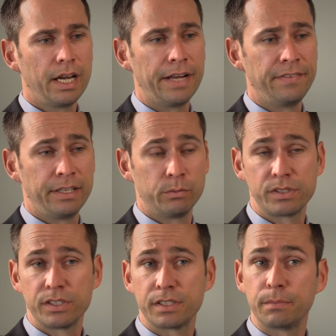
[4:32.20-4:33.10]
And then it
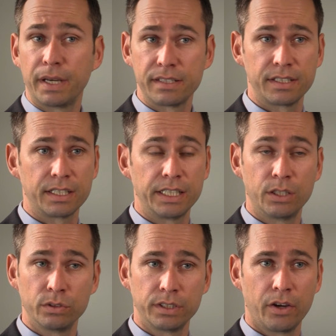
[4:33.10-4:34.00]
was just basically
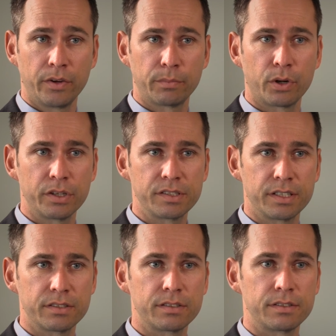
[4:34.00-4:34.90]
an ongoing
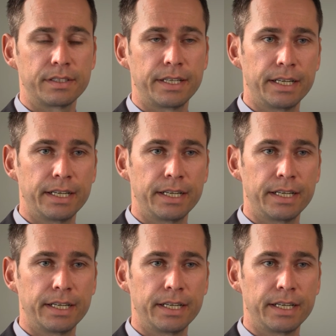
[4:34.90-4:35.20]
process,